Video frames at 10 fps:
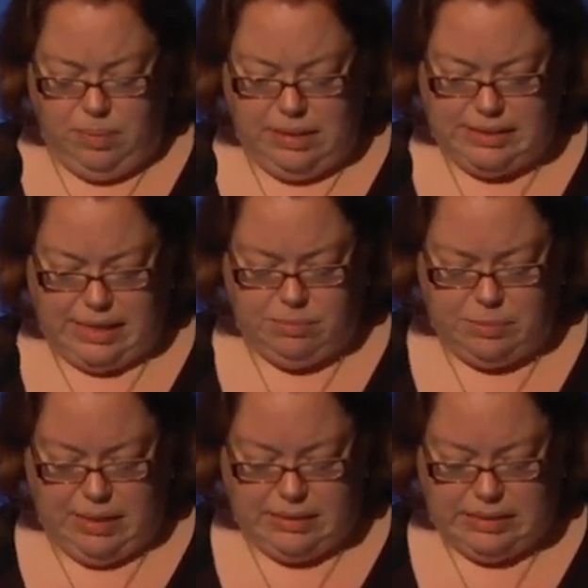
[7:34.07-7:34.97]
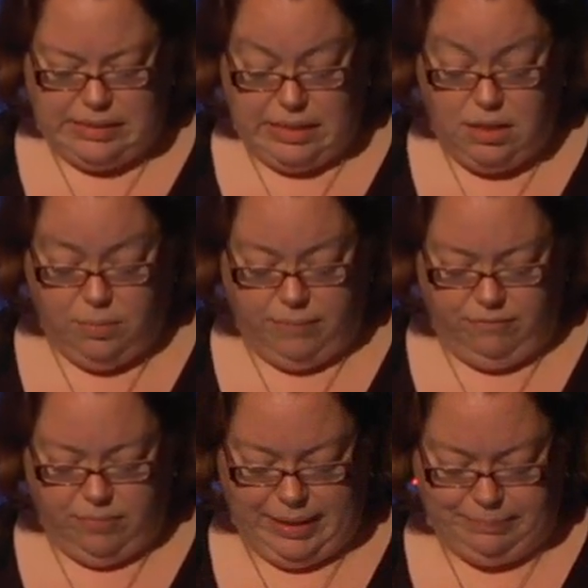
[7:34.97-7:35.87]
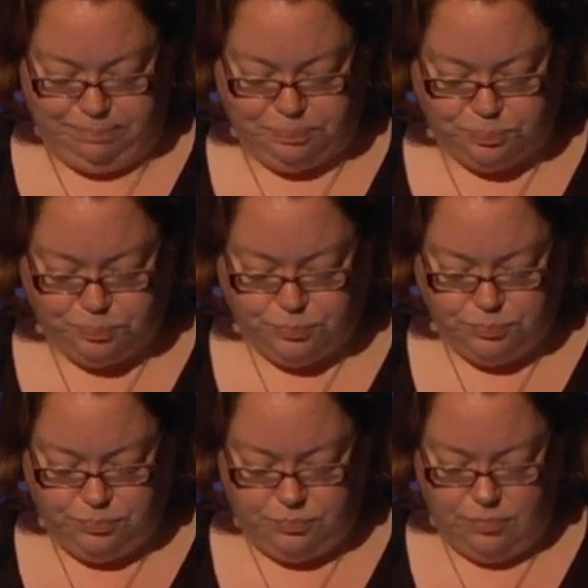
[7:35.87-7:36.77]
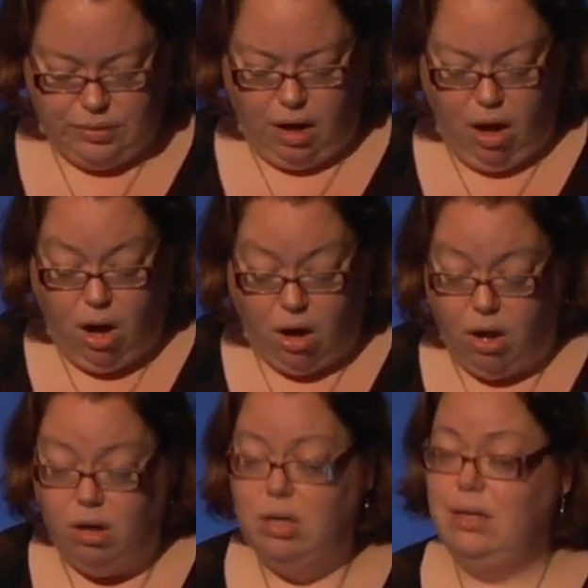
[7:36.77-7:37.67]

in the time-space continuum for me. Or